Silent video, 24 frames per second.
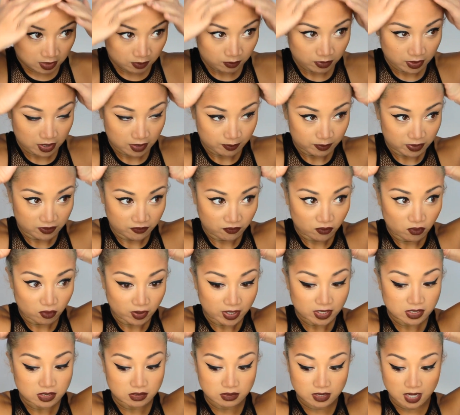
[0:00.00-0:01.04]
But before
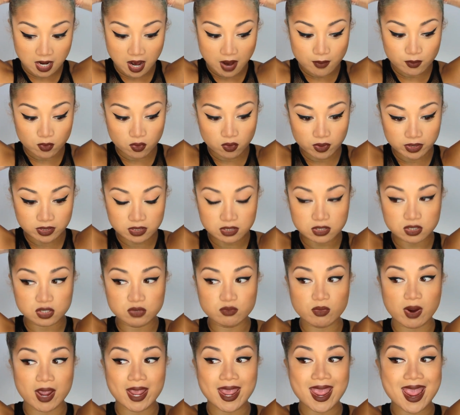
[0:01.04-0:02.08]
I do that, I'm going to do
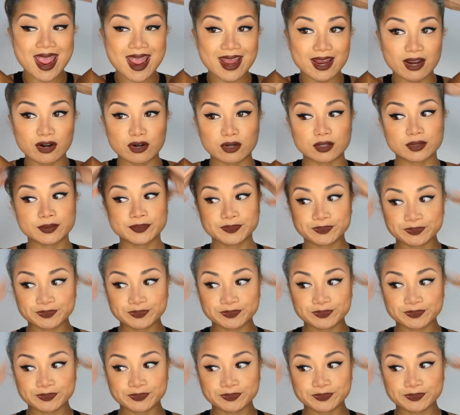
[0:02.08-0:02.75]
my hair.